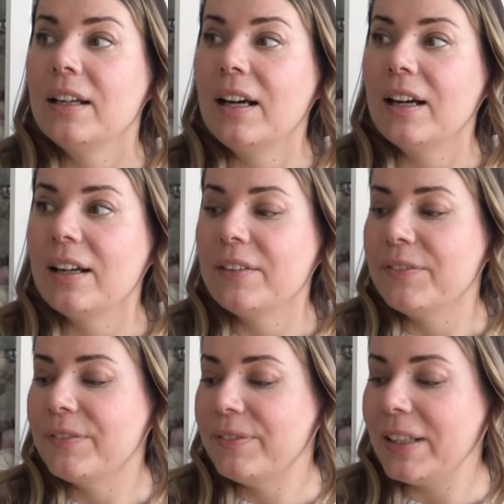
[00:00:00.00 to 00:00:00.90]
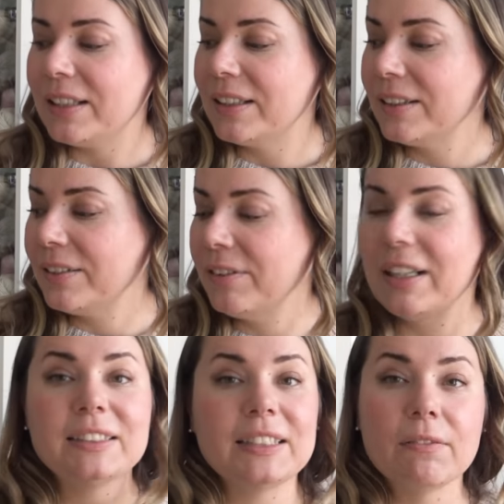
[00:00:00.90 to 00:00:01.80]
I felt
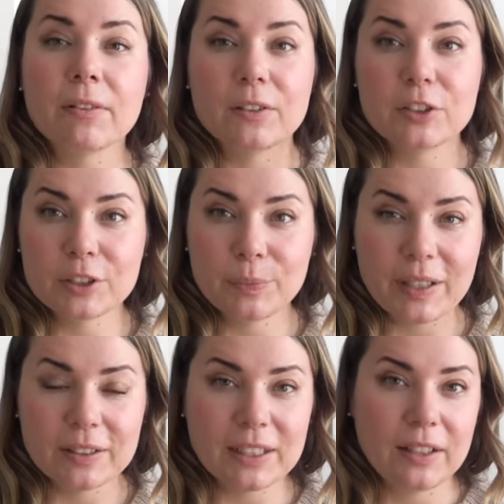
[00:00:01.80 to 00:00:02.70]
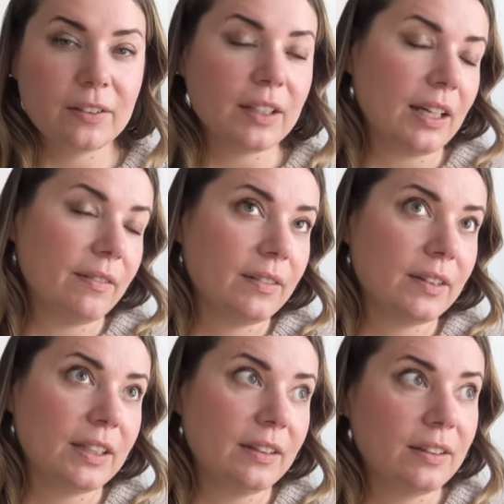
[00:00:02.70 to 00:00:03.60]
really self-conscious because I don't have
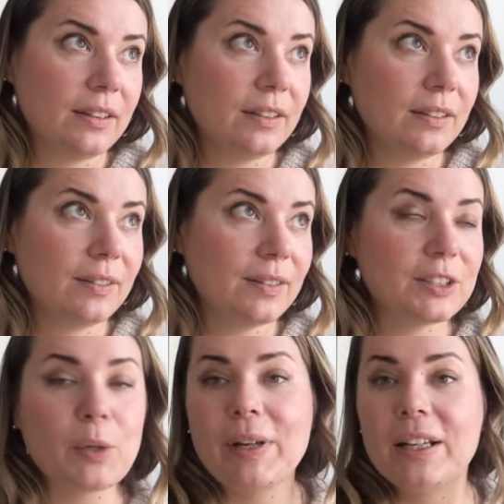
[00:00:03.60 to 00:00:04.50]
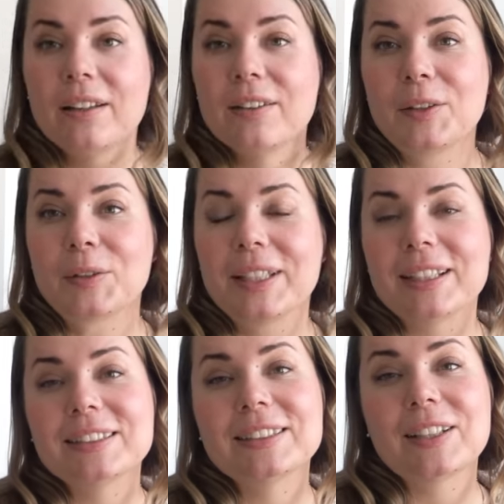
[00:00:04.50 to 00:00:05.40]
so many new
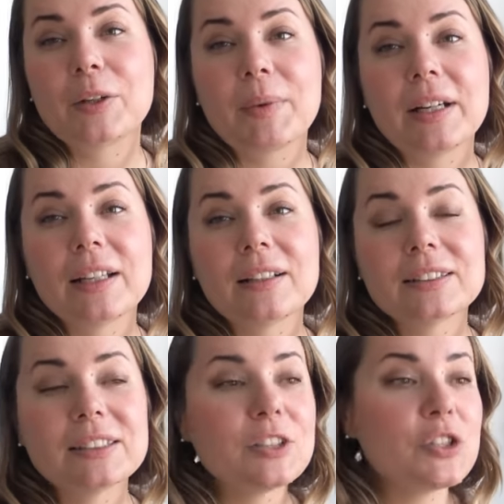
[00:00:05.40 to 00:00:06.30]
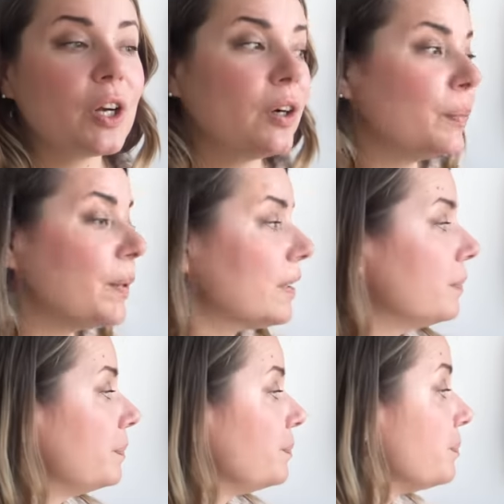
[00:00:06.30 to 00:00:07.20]
things on my needles to show, but
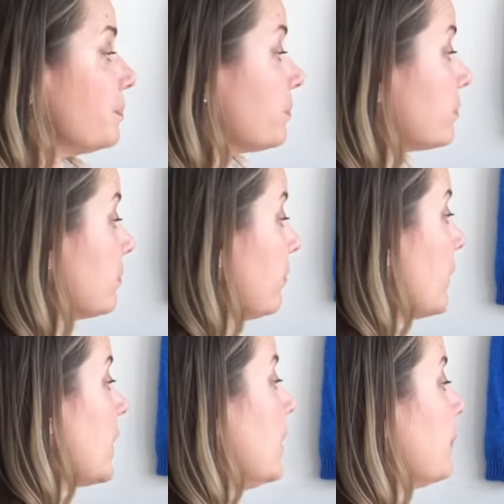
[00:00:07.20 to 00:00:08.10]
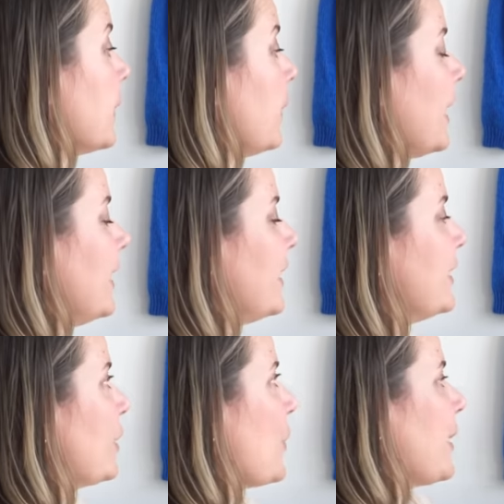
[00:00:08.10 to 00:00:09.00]
I'm again
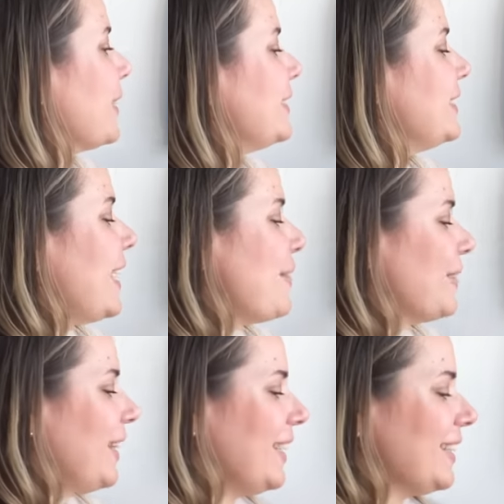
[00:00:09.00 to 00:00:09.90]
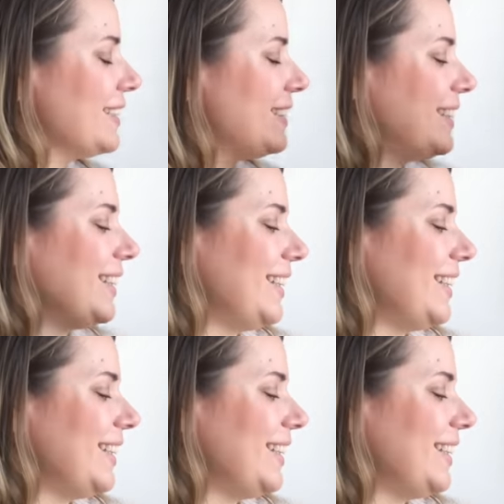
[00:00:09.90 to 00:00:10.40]
showing the same things.